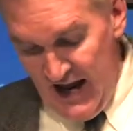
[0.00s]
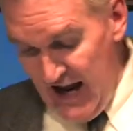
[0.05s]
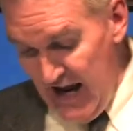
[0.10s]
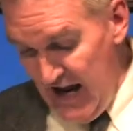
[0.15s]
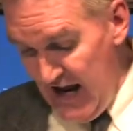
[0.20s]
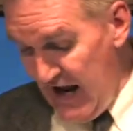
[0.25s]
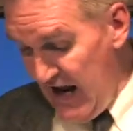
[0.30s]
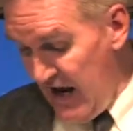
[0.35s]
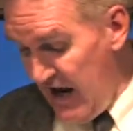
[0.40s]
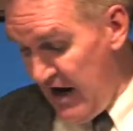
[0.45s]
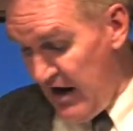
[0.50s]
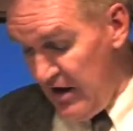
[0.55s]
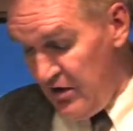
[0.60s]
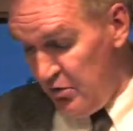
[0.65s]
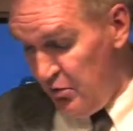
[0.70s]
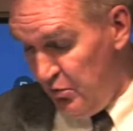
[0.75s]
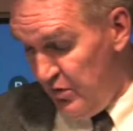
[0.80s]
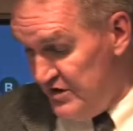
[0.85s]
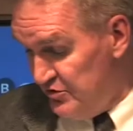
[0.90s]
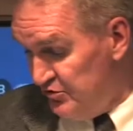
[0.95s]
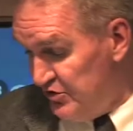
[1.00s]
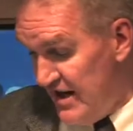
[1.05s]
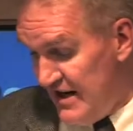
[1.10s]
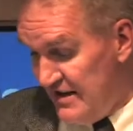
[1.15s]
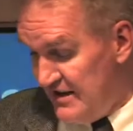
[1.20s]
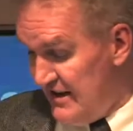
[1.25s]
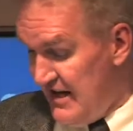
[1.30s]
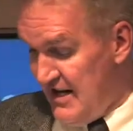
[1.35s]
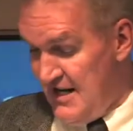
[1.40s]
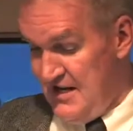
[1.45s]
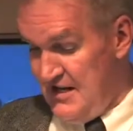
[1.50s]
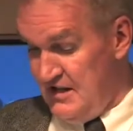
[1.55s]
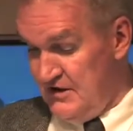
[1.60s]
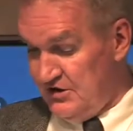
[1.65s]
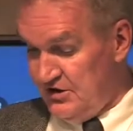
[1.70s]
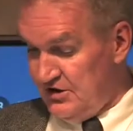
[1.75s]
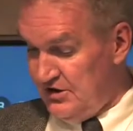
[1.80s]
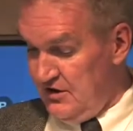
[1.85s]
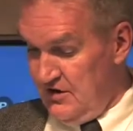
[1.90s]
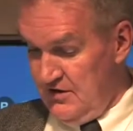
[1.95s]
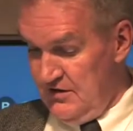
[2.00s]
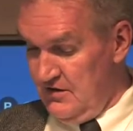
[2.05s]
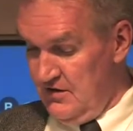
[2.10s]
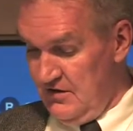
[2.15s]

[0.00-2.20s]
And we read Keynes,